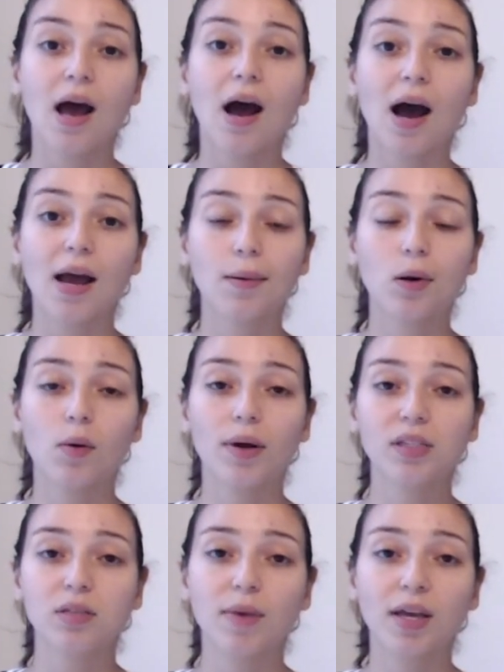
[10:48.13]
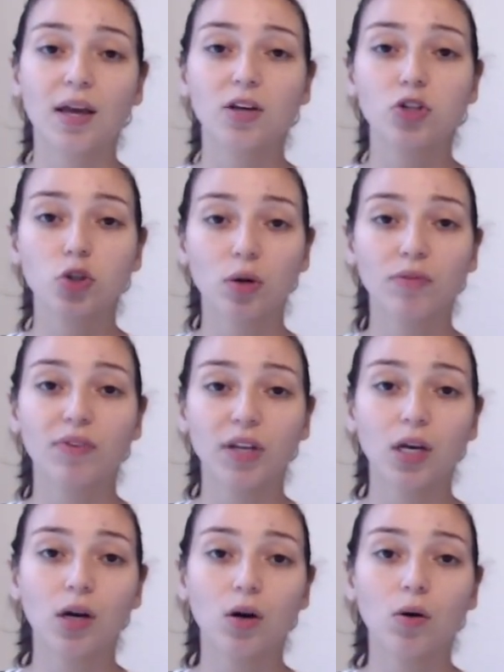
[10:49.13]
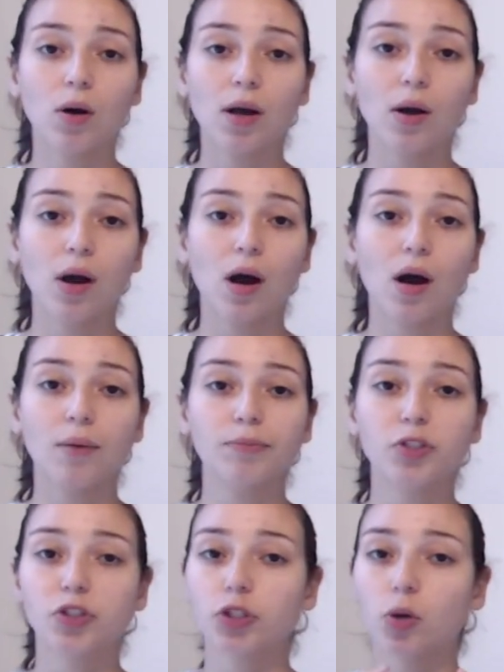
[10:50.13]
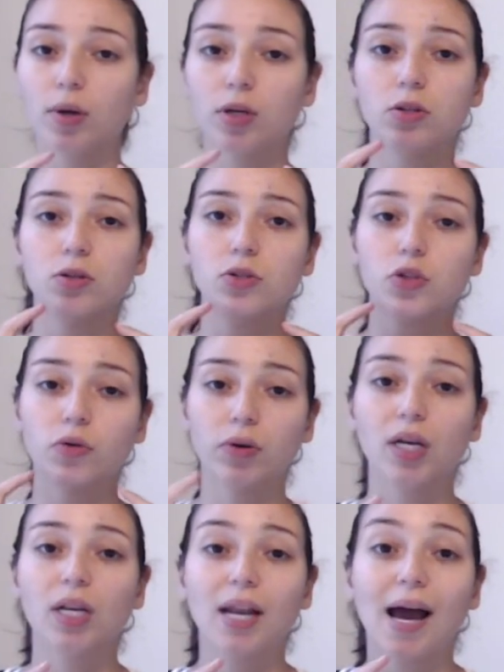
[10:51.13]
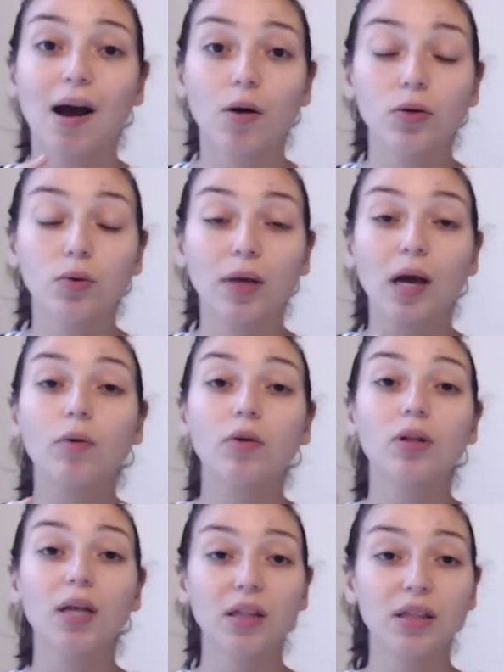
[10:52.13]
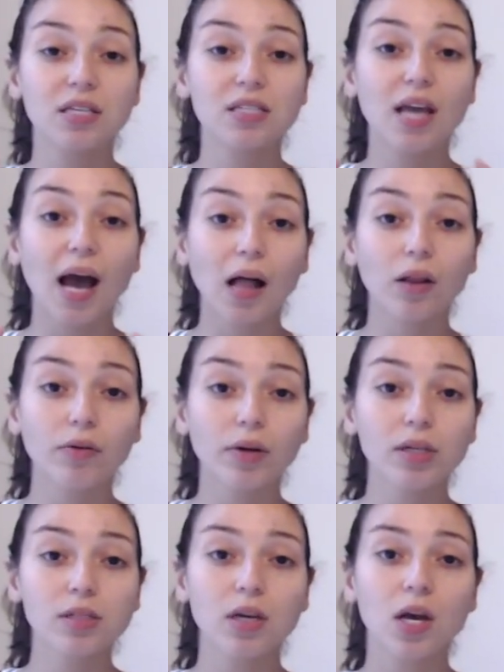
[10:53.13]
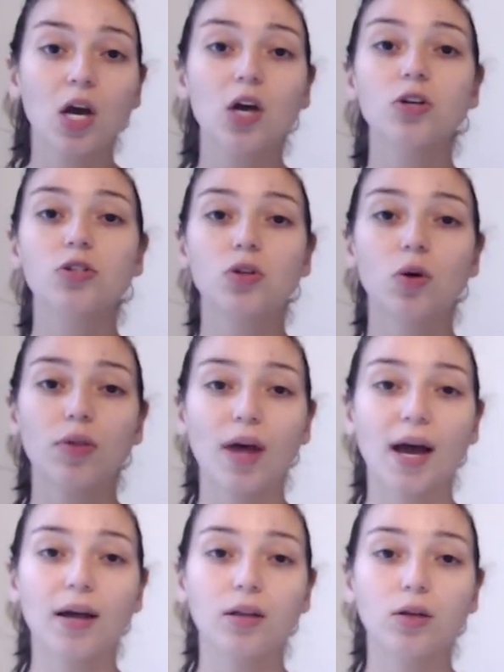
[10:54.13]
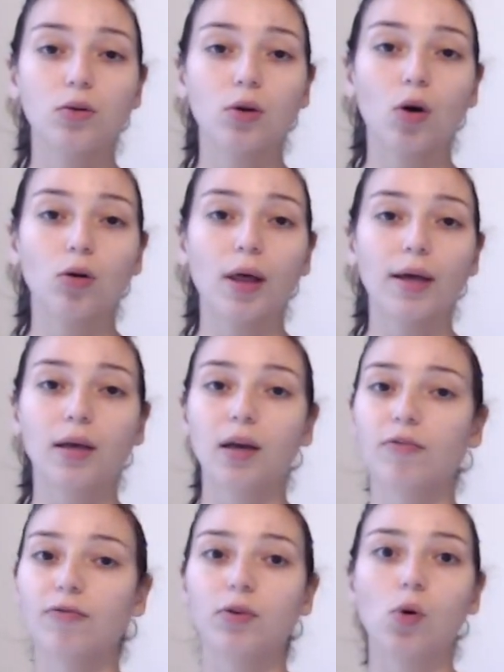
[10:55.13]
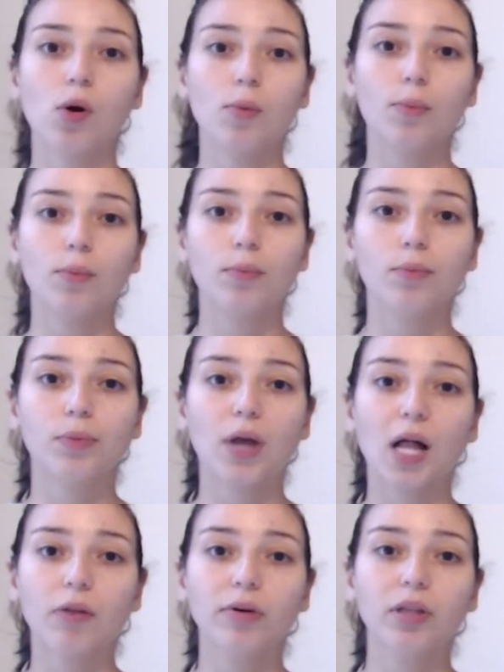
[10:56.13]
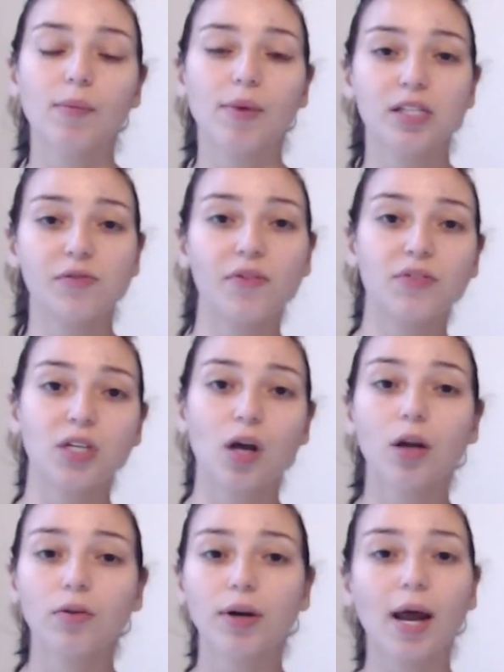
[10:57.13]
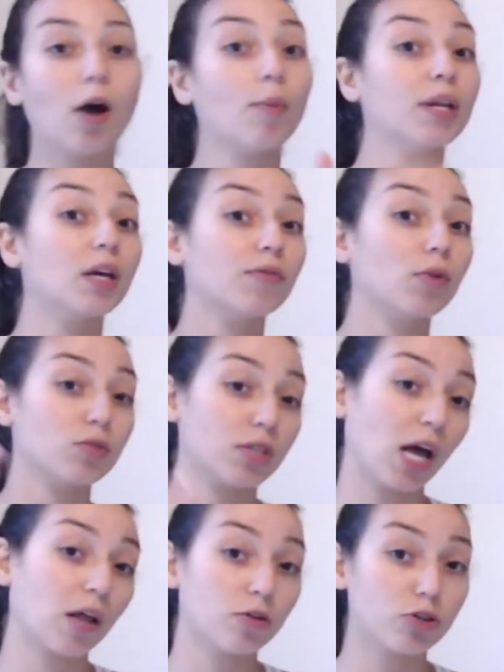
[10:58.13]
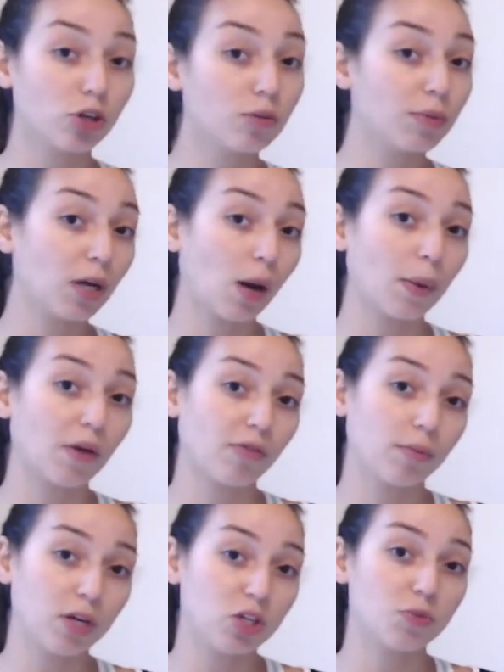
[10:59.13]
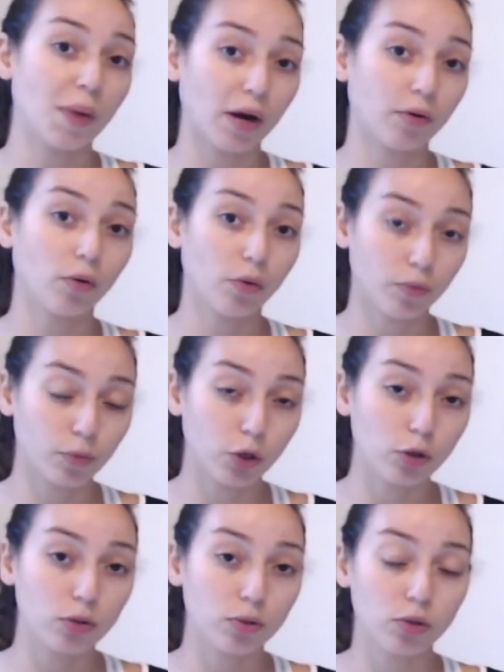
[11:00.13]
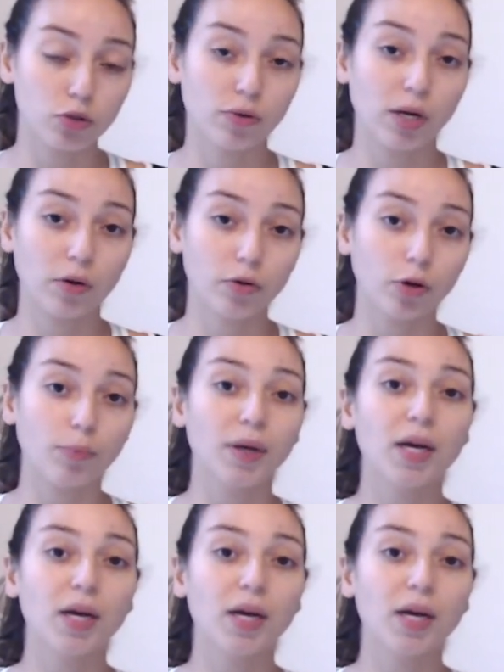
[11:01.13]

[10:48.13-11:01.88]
I am going to make a short video just showing the screen and how you calculate these calories so that you know, like, if your calorie limit is 1500, how many of those calories should be coming from each macronutrient group.